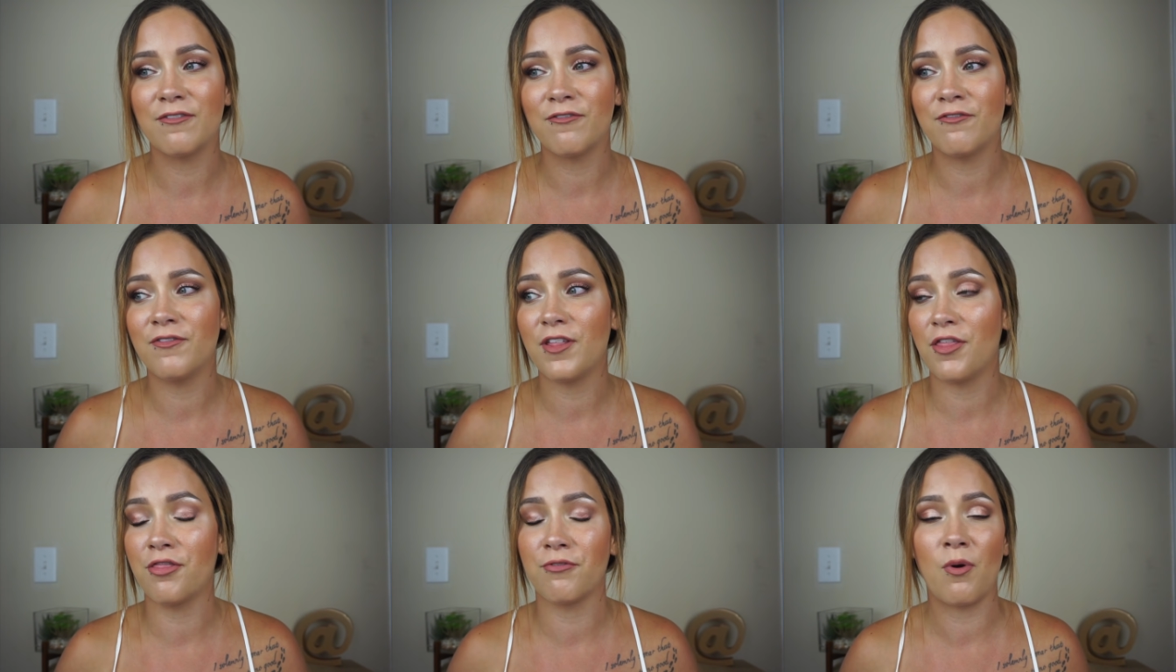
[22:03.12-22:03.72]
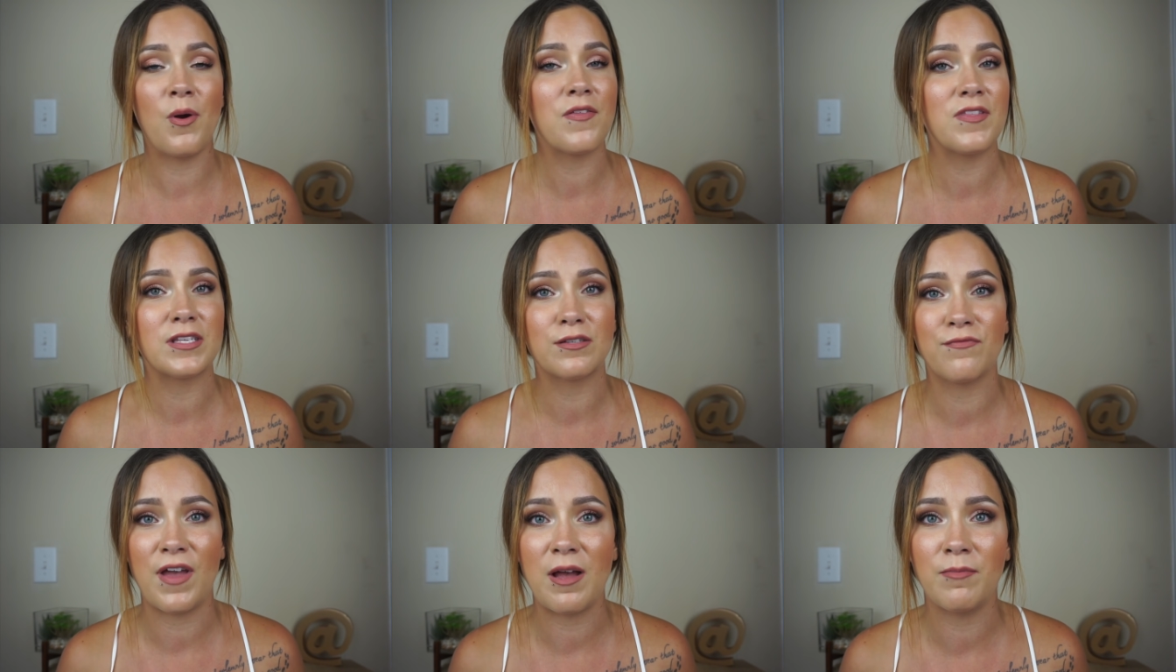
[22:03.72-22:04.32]
of throwing
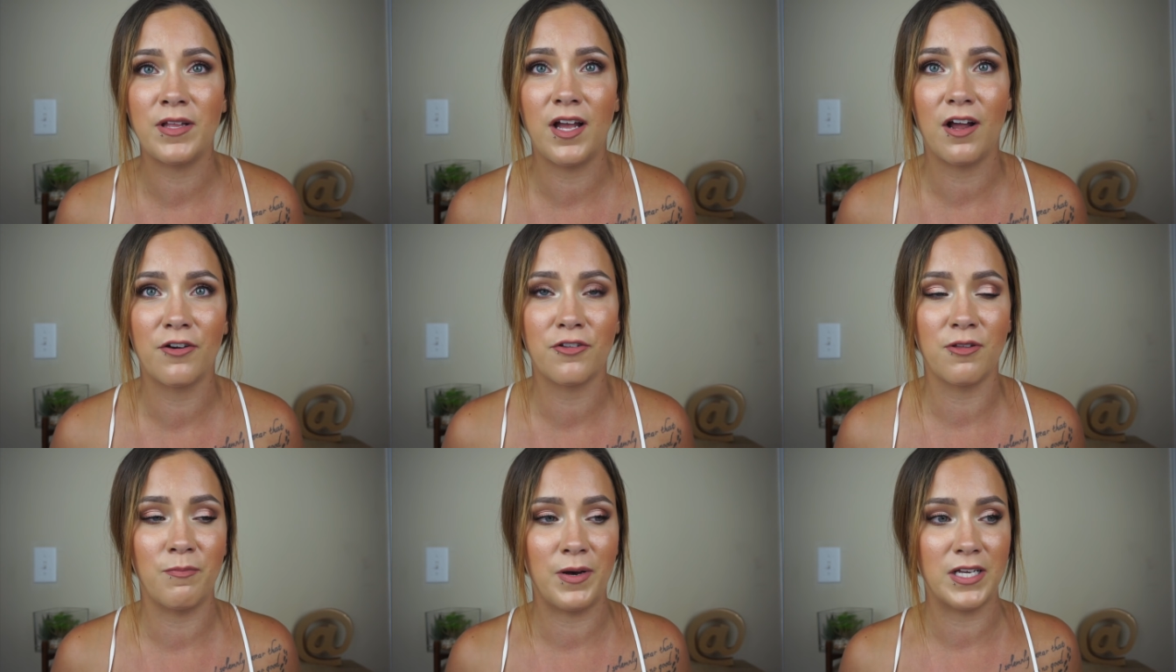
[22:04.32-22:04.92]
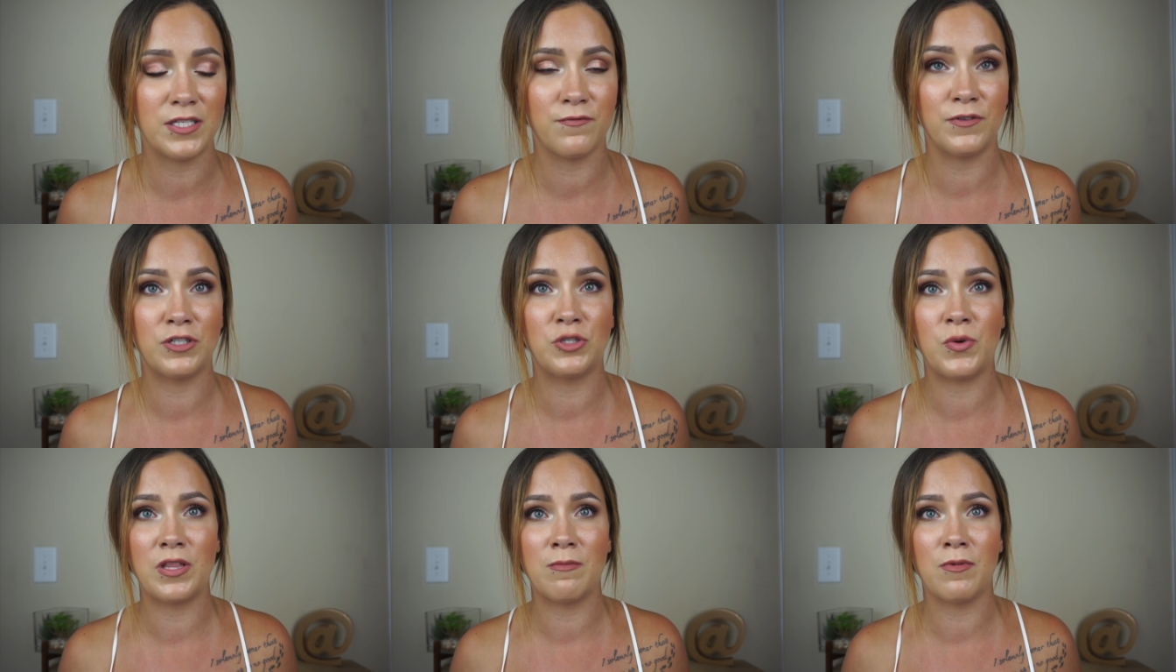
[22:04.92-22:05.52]
this family under the bus for doing